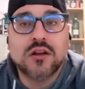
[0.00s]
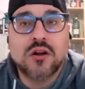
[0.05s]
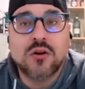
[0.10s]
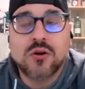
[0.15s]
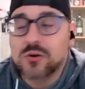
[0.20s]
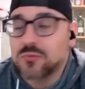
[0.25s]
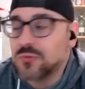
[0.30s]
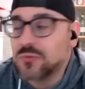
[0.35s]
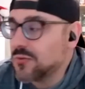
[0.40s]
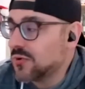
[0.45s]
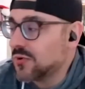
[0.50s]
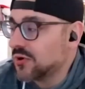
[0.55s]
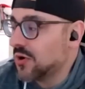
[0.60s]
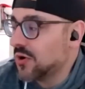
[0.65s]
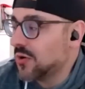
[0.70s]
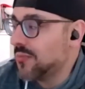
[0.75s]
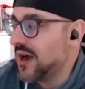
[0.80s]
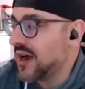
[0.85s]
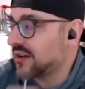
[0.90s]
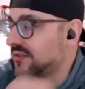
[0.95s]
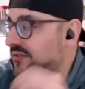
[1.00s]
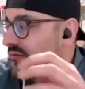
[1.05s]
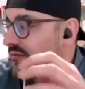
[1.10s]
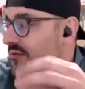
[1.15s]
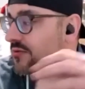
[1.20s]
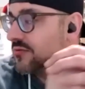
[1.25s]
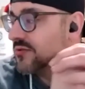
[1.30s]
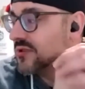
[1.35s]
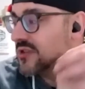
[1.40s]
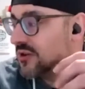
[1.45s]
or we will go back
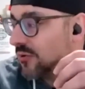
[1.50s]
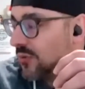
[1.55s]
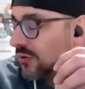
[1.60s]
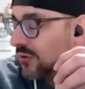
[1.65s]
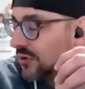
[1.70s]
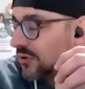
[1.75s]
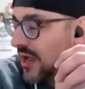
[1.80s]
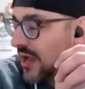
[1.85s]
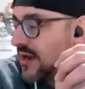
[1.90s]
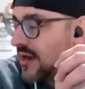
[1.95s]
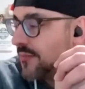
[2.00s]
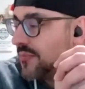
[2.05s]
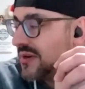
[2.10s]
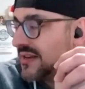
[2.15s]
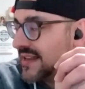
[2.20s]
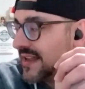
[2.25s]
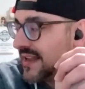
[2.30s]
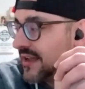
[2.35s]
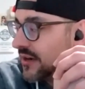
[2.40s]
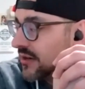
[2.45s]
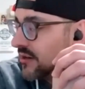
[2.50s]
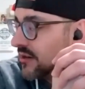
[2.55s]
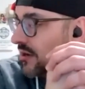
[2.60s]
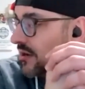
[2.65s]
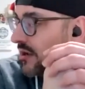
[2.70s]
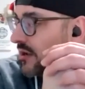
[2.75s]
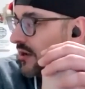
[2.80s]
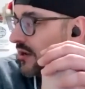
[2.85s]
through the whole lineup again